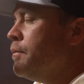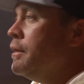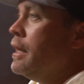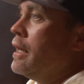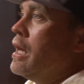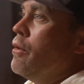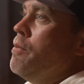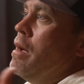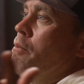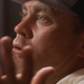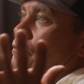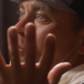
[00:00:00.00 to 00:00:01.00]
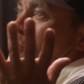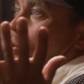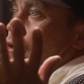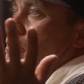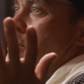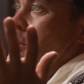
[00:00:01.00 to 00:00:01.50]
But then I got to remember, of
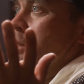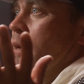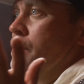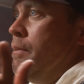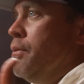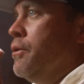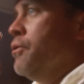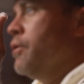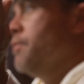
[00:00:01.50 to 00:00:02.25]
course, the same people who are